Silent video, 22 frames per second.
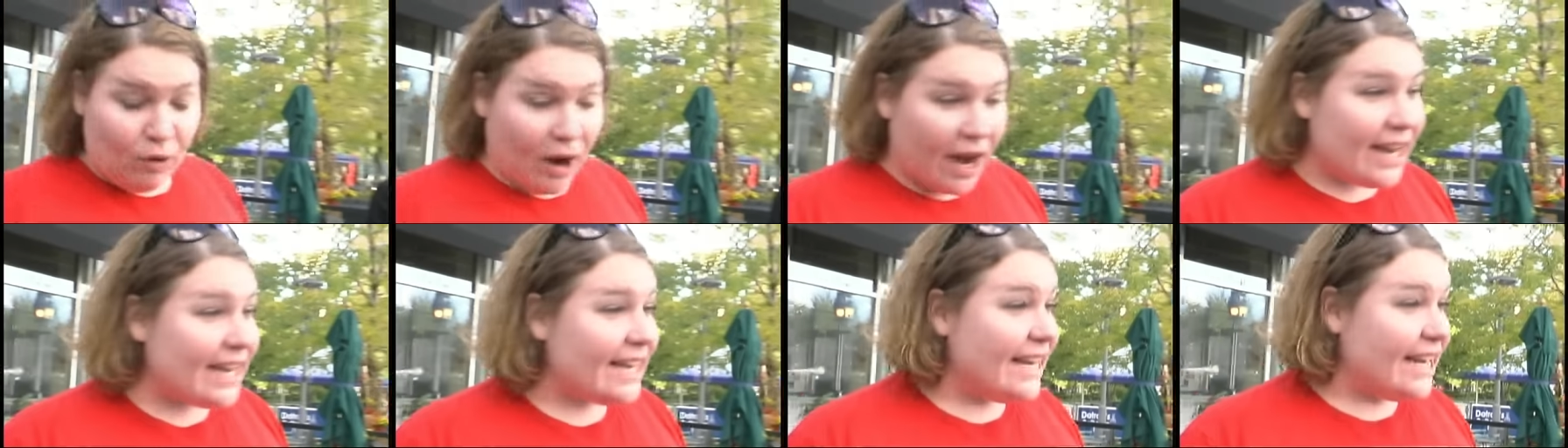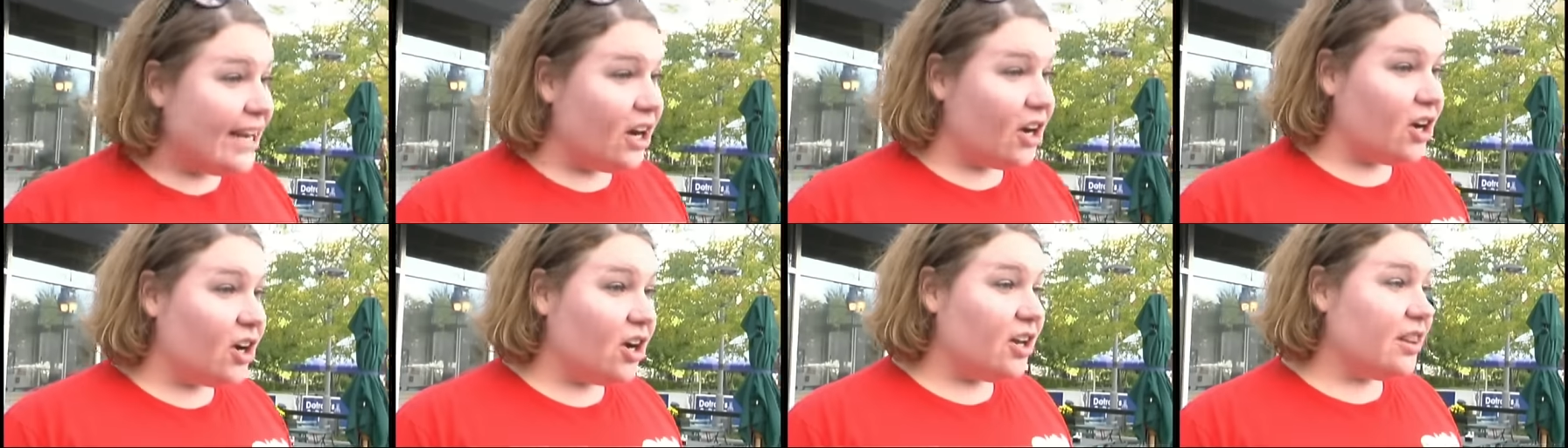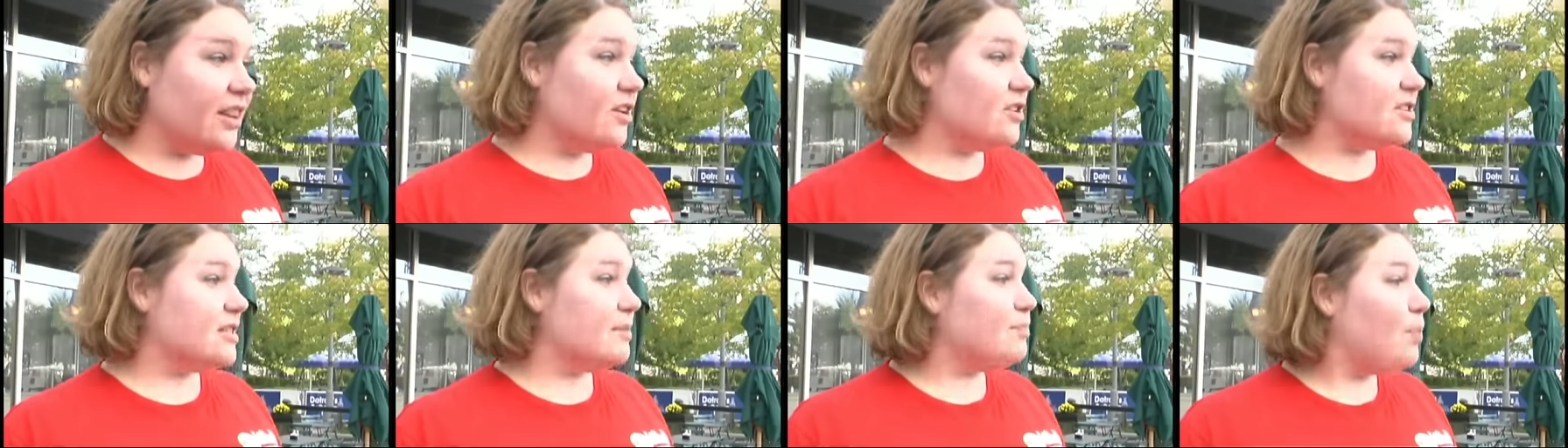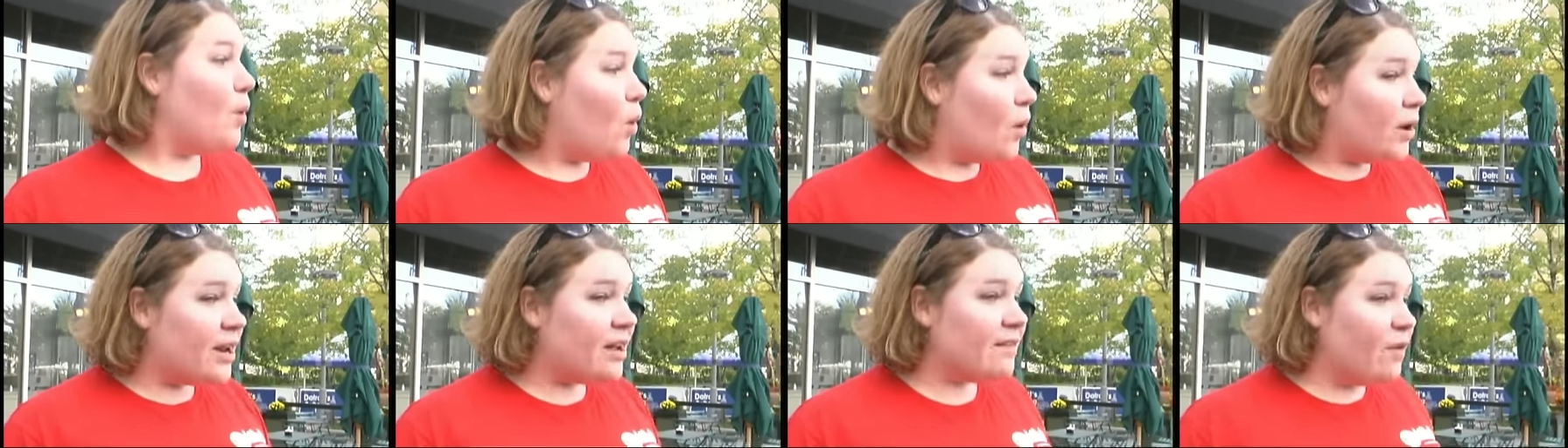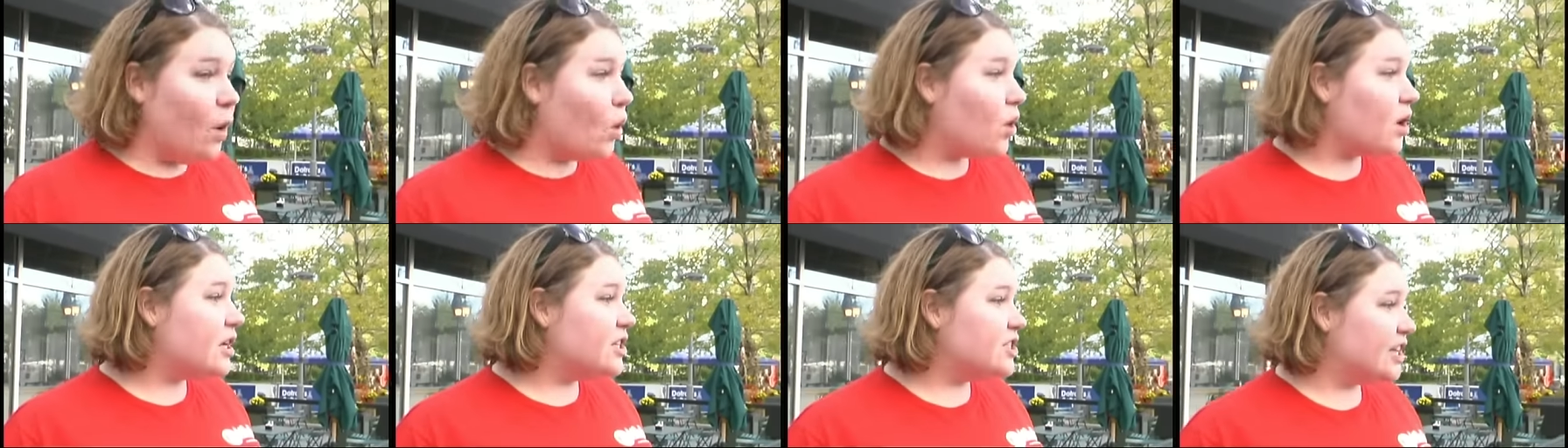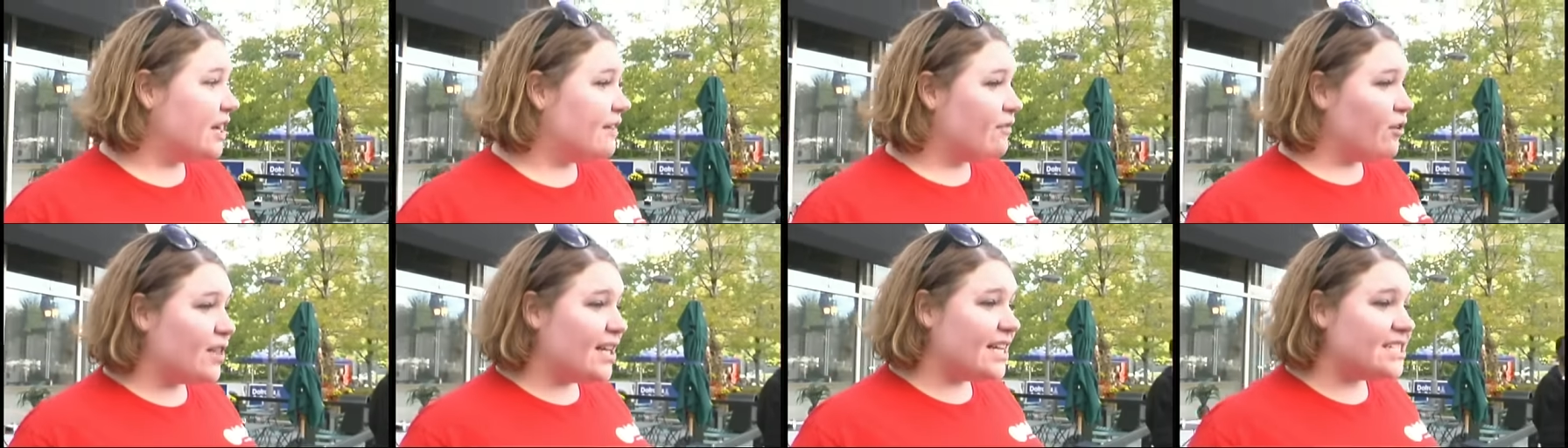right here, there's the point of
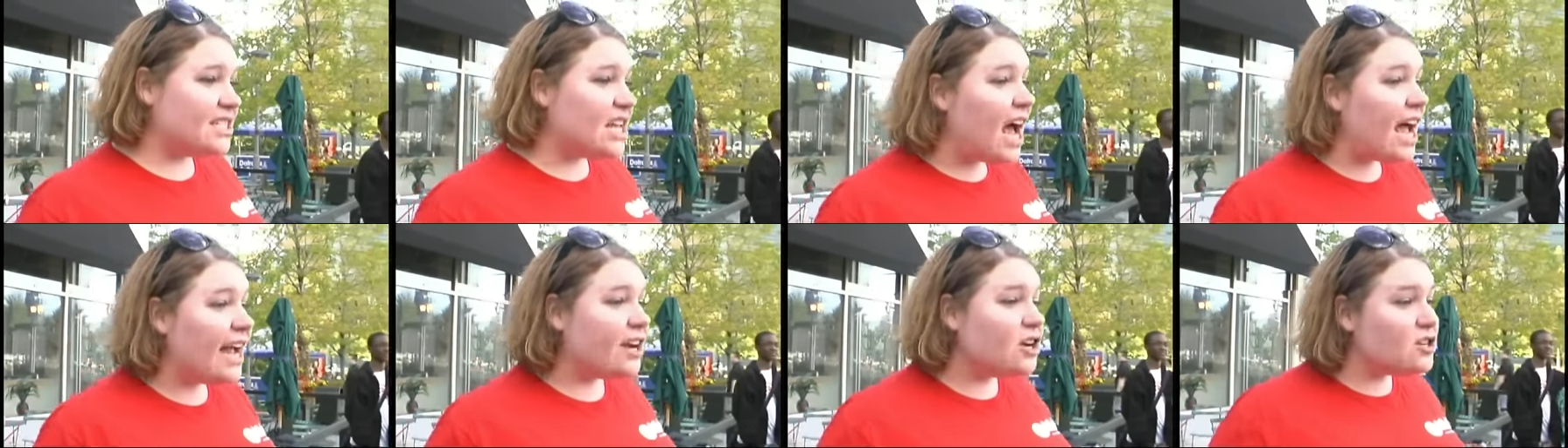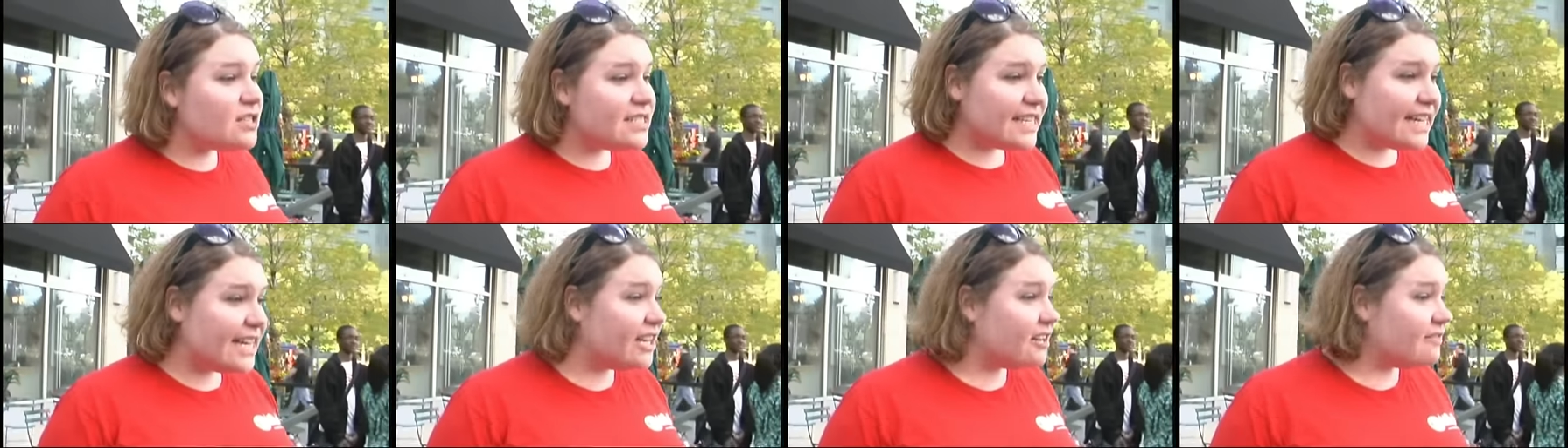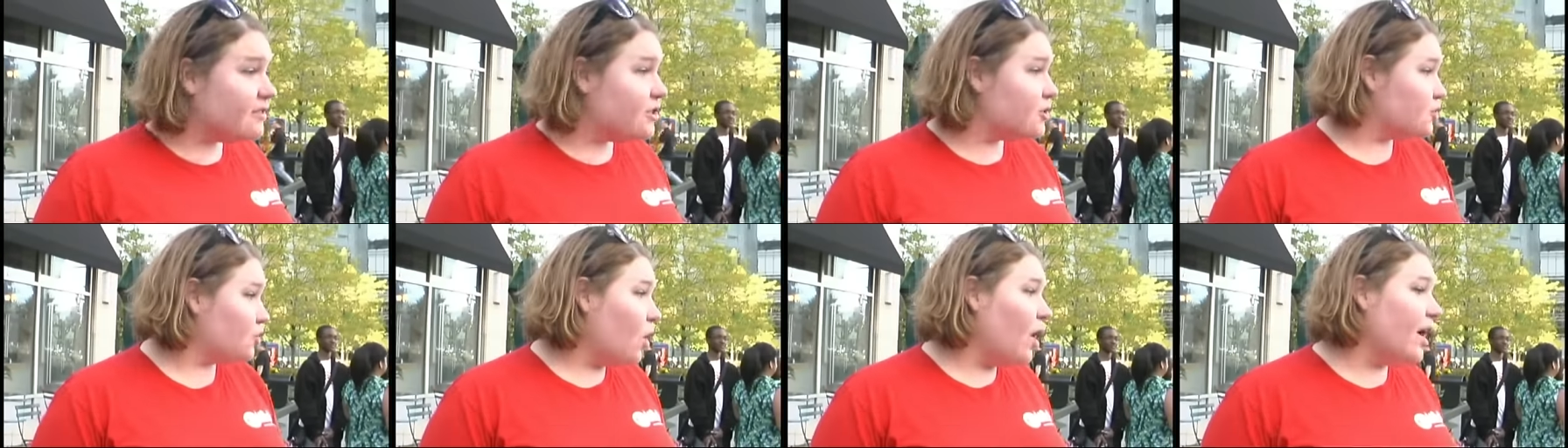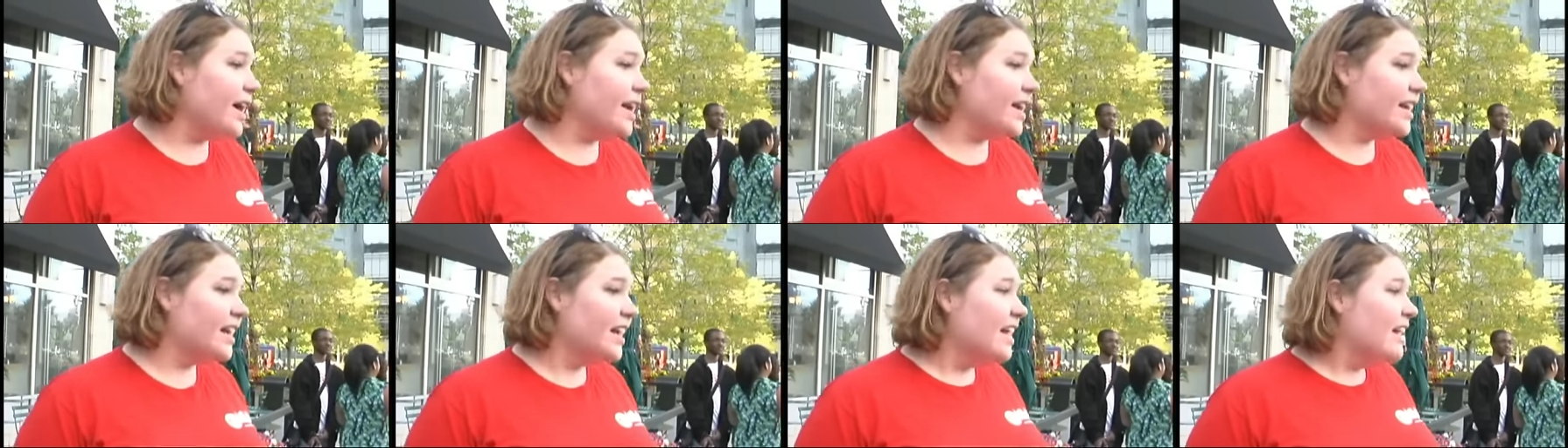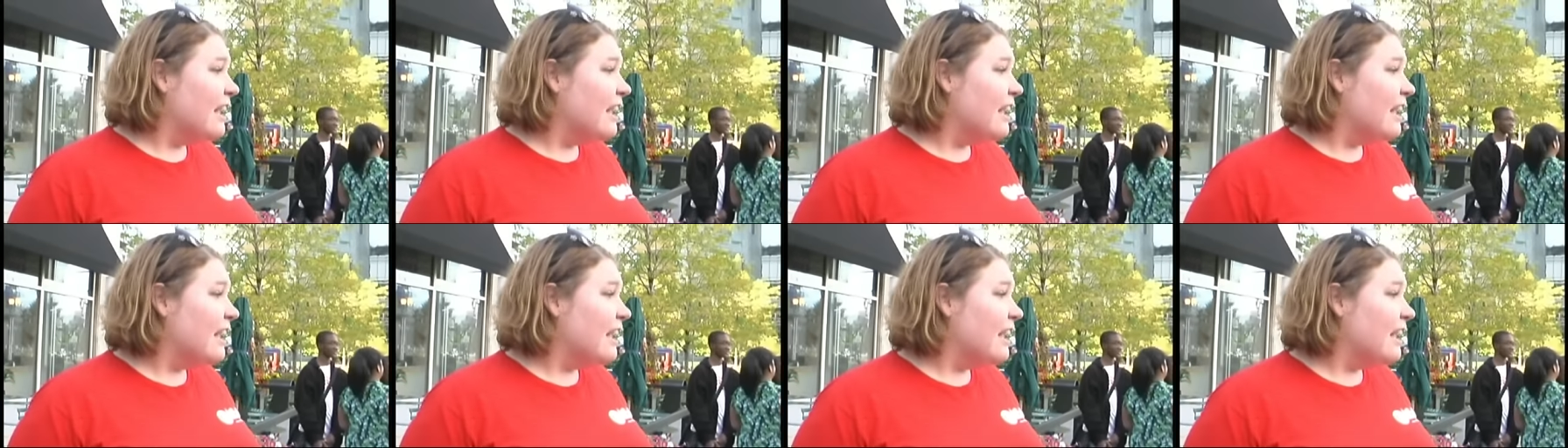origin for the entire city of Detroit.